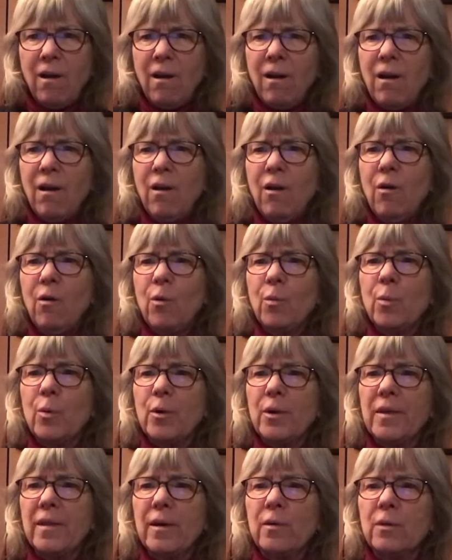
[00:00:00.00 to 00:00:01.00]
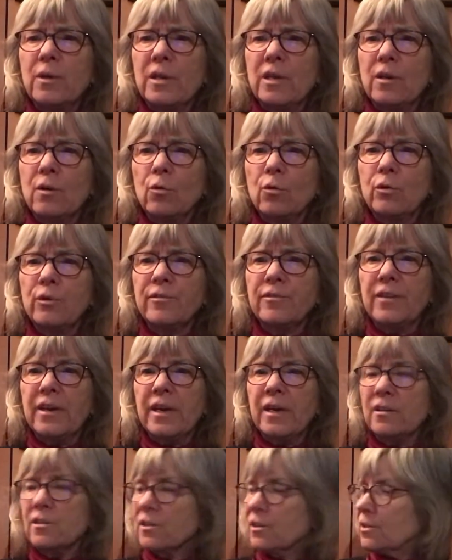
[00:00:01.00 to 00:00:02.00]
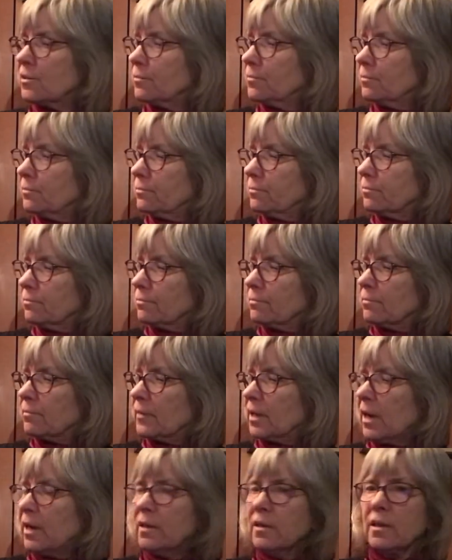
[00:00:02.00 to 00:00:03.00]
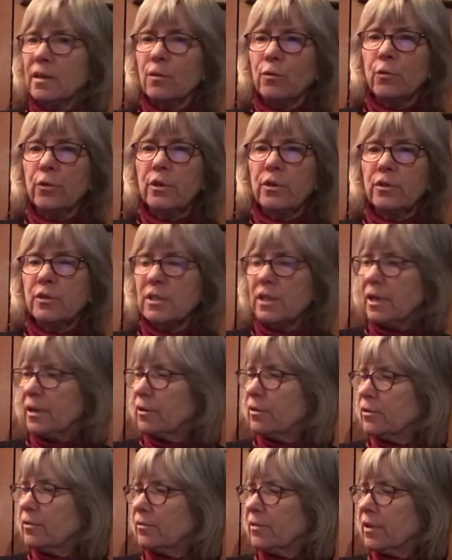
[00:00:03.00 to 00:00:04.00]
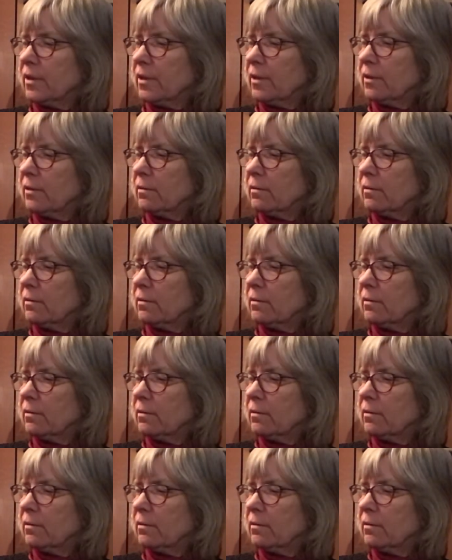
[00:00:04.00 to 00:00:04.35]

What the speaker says: Oh boy, that would get old fast. I'd get real tired of that.